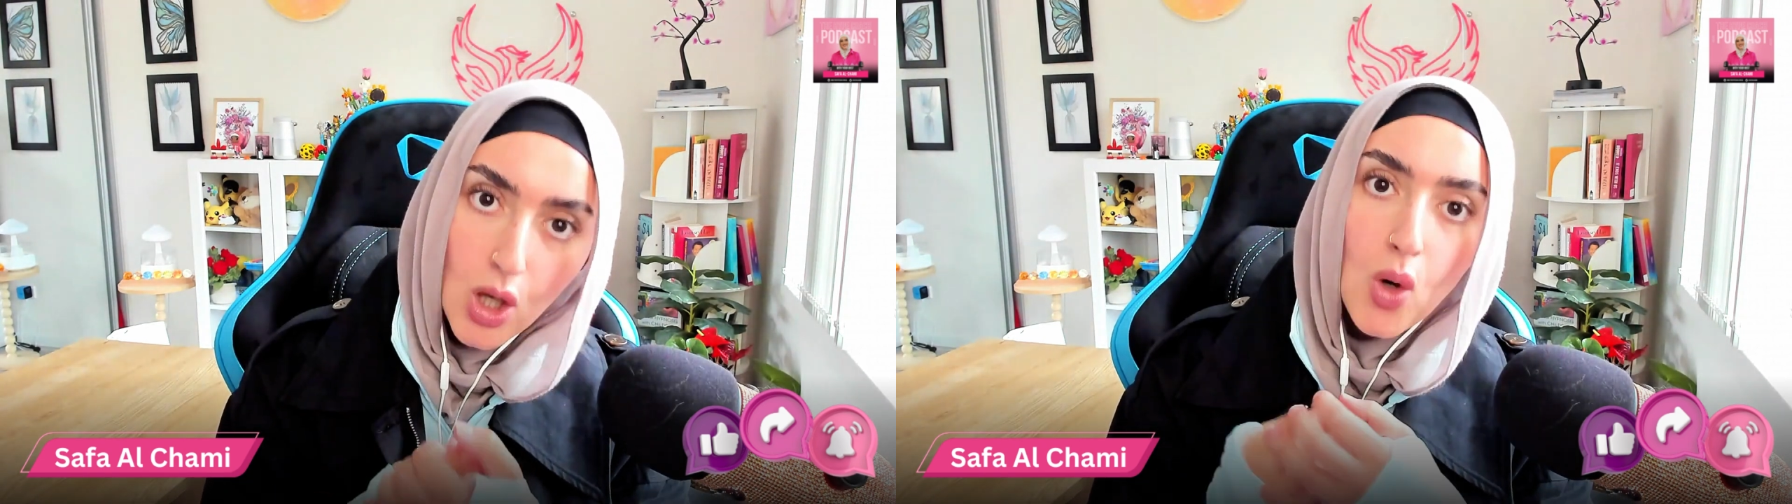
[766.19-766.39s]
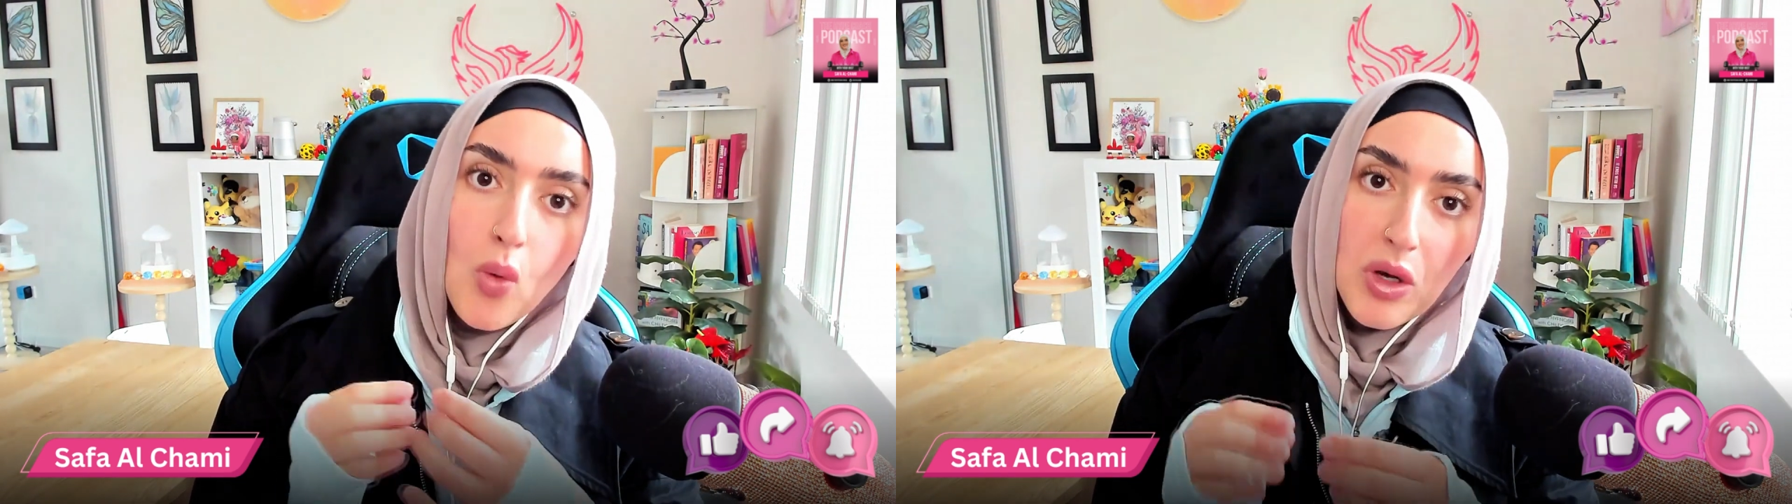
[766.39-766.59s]

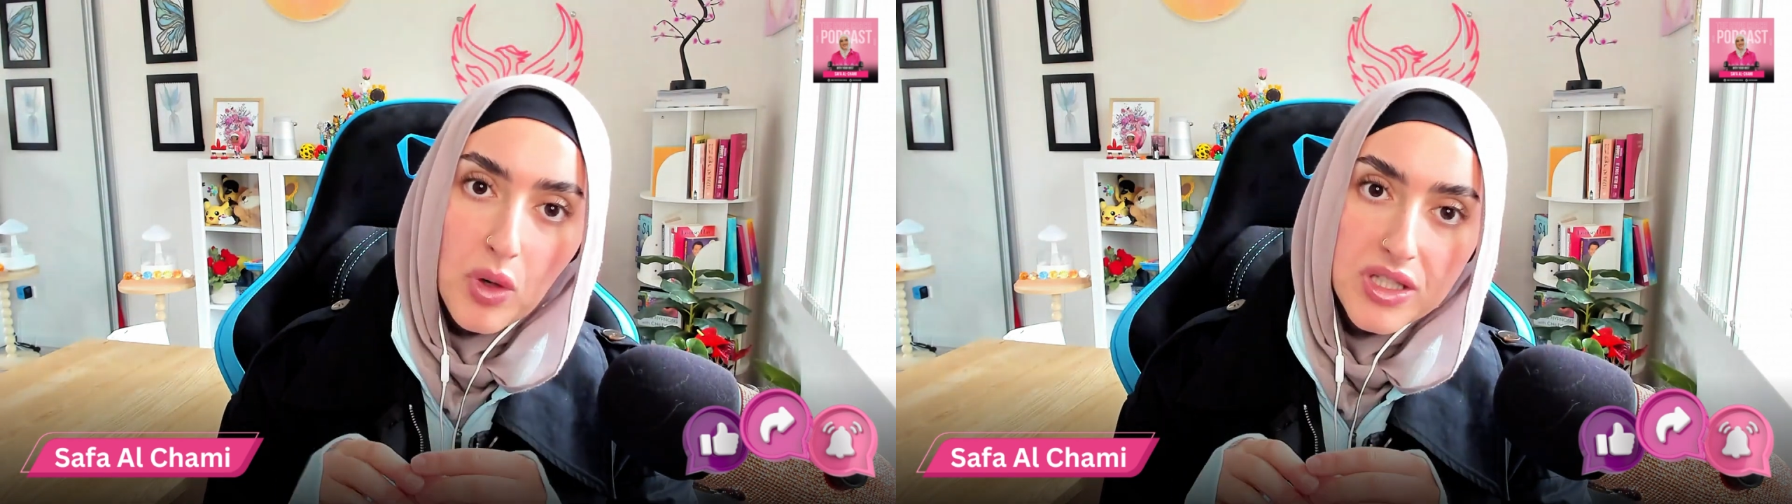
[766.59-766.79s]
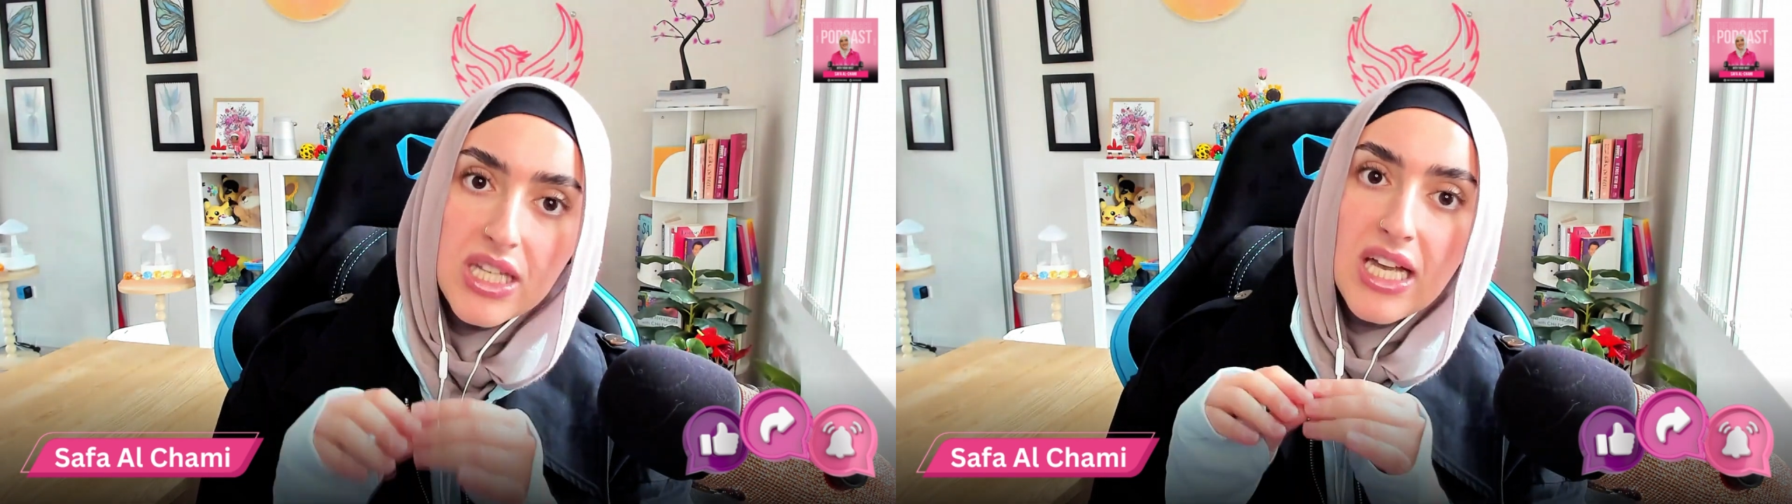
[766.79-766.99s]
We
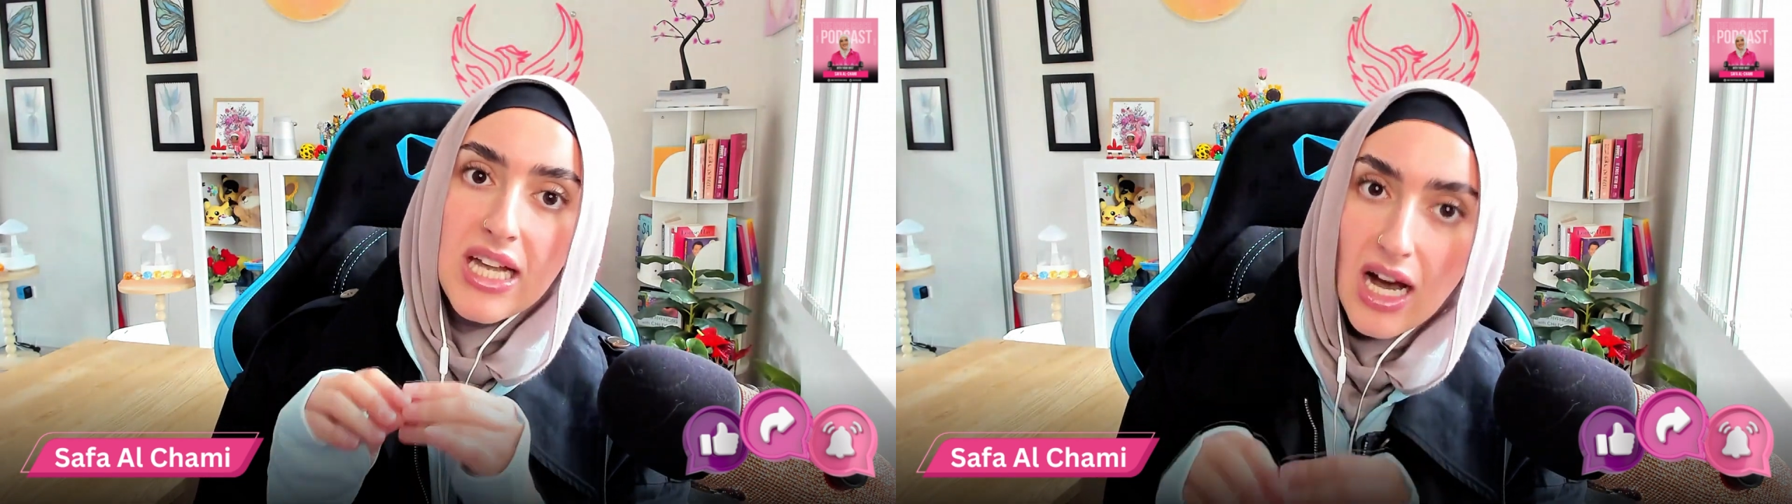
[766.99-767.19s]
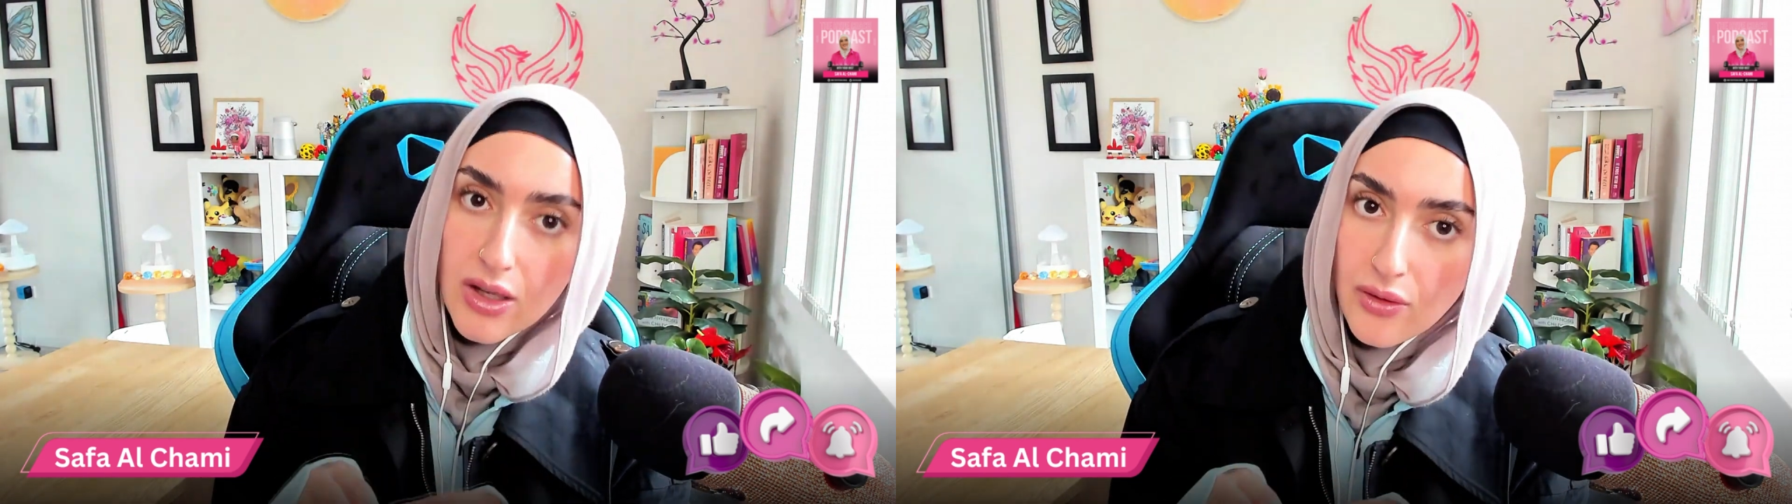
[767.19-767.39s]
want to get
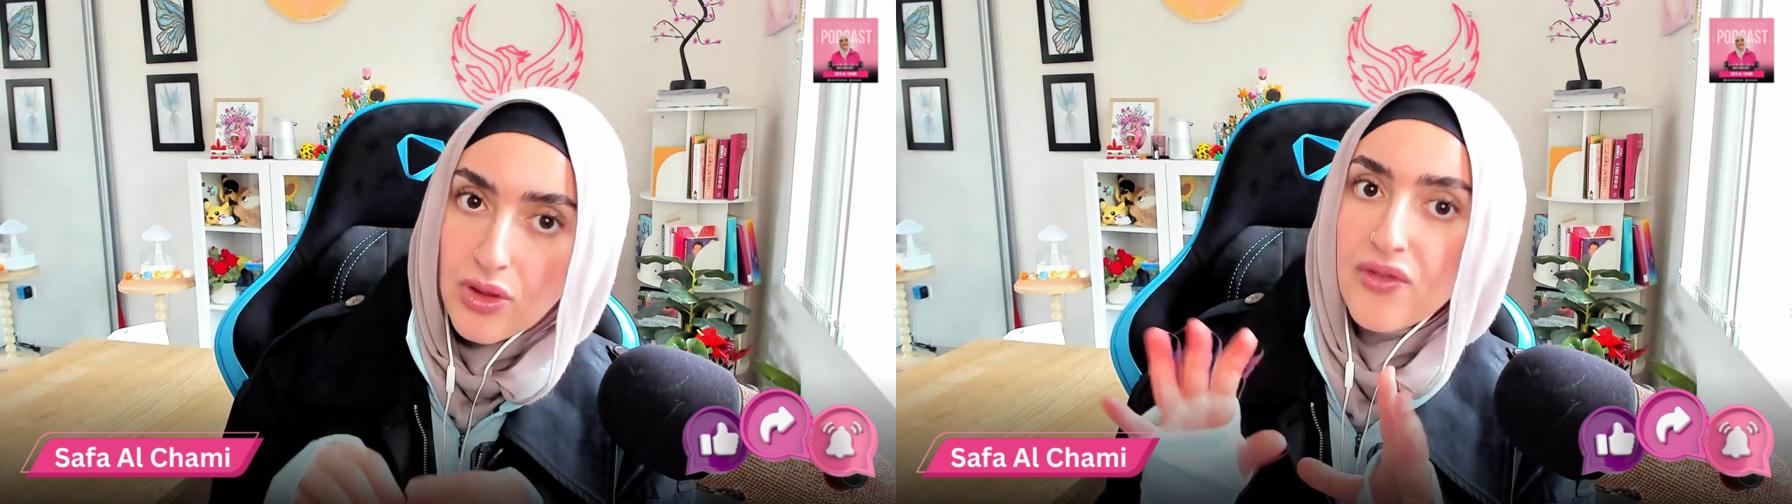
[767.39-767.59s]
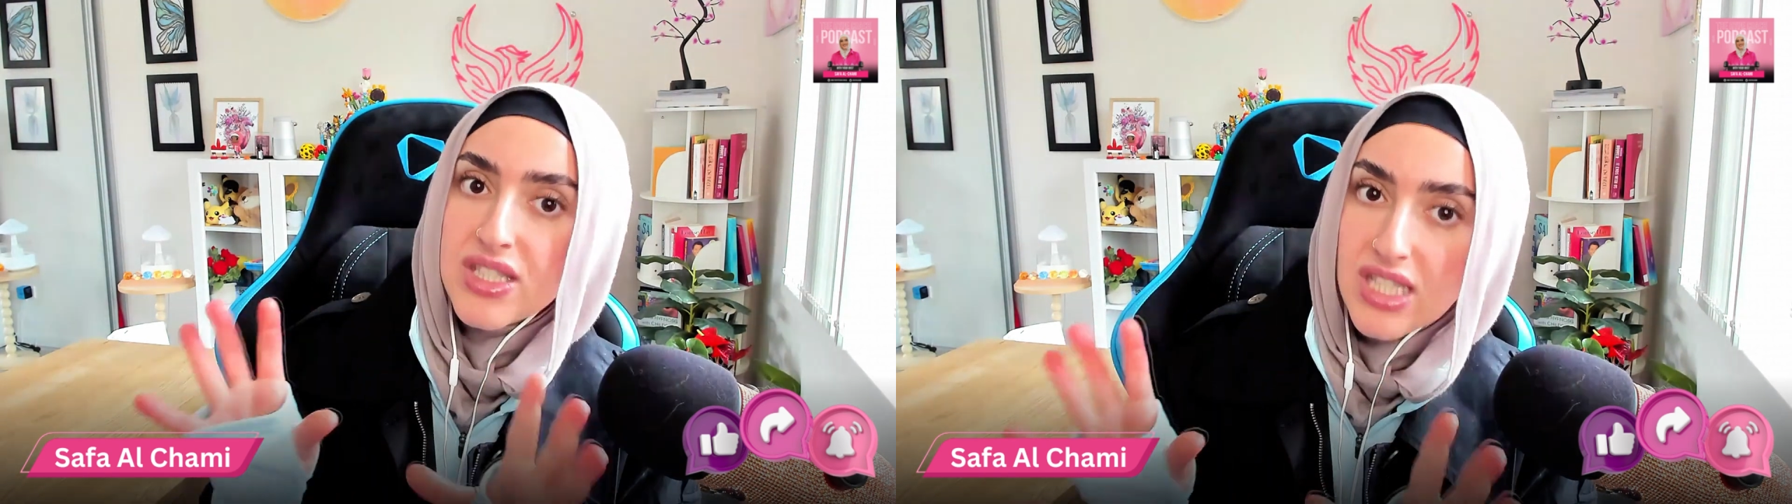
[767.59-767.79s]
out of the
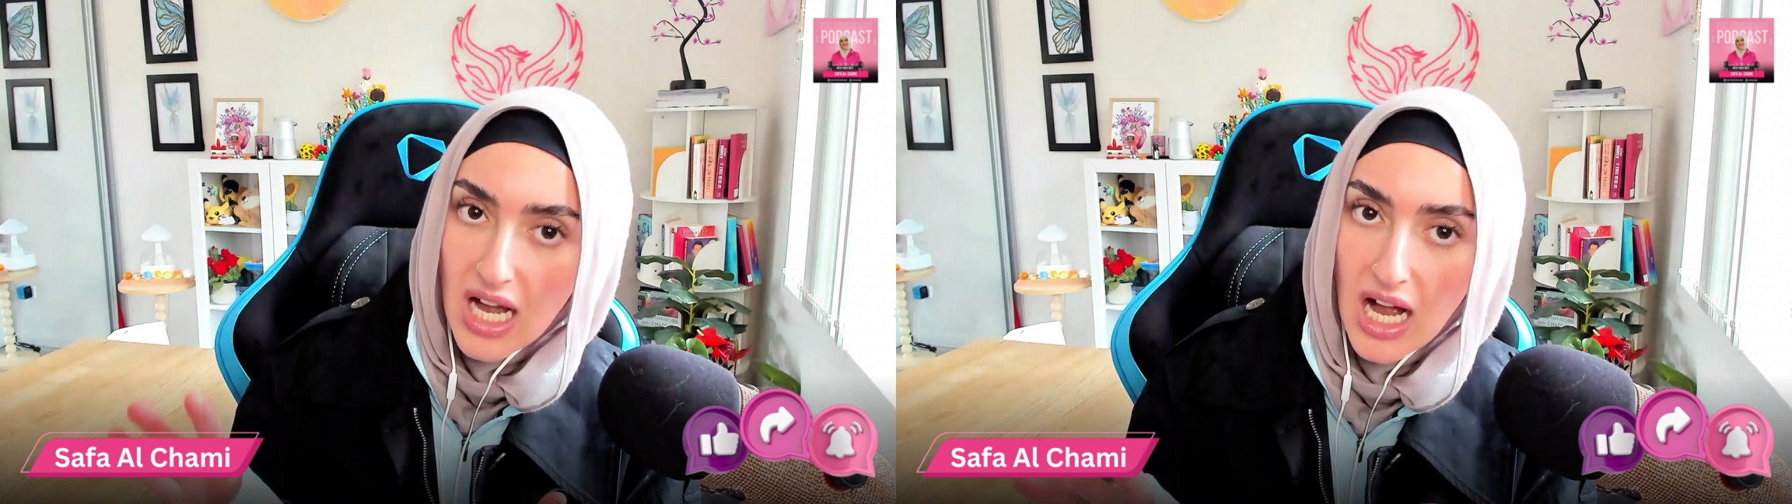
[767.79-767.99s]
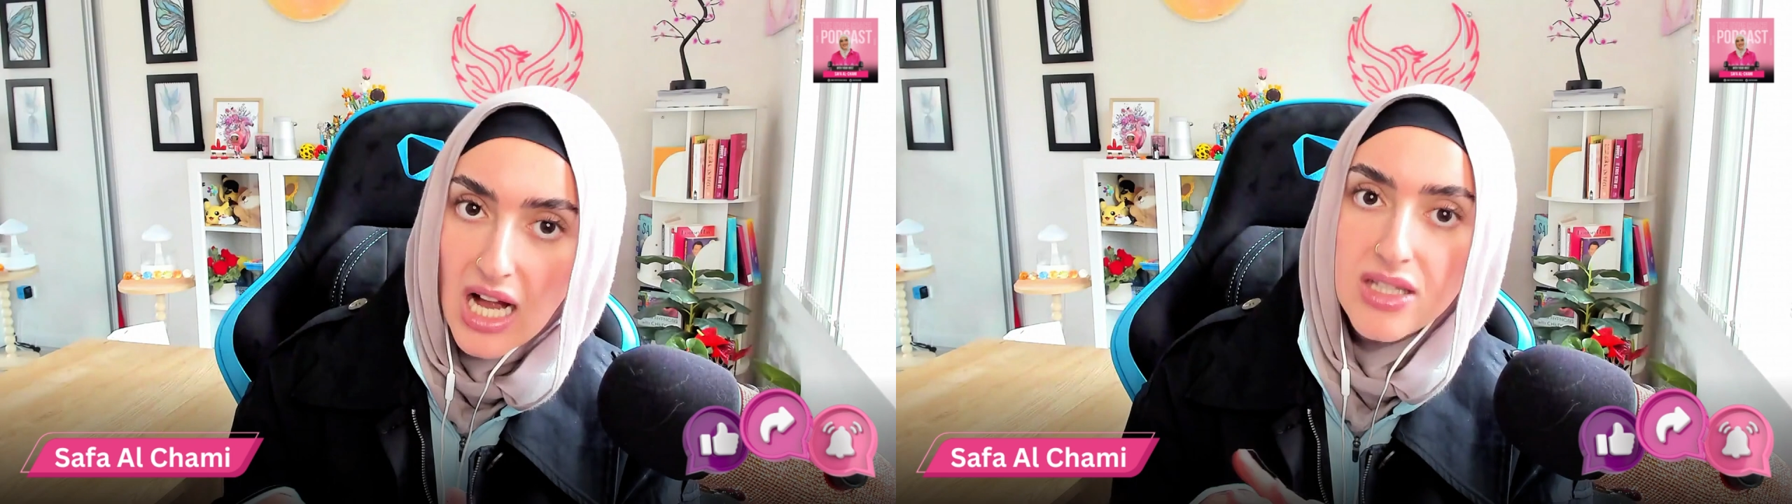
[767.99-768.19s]

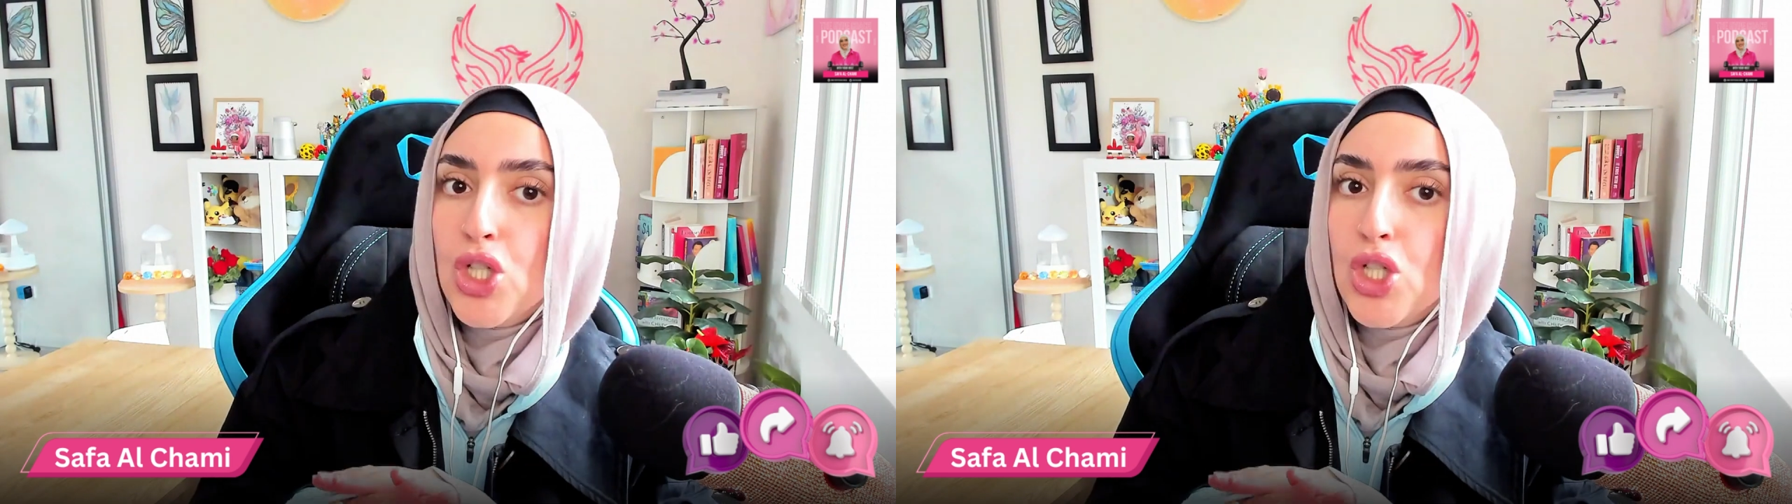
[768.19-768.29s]
facade,